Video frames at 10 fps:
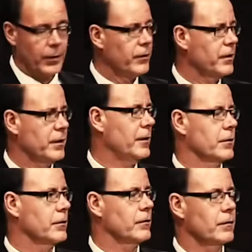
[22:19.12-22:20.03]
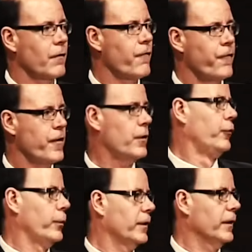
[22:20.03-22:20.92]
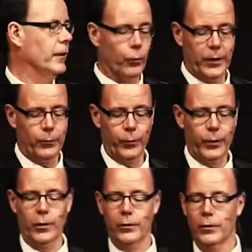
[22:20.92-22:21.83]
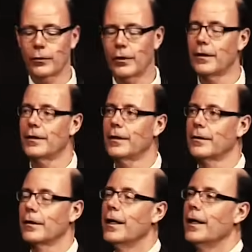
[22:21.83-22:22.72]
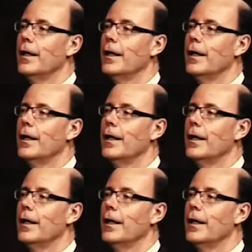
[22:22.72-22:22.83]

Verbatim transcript: The theater is filled with it. We, we won't go to the theater.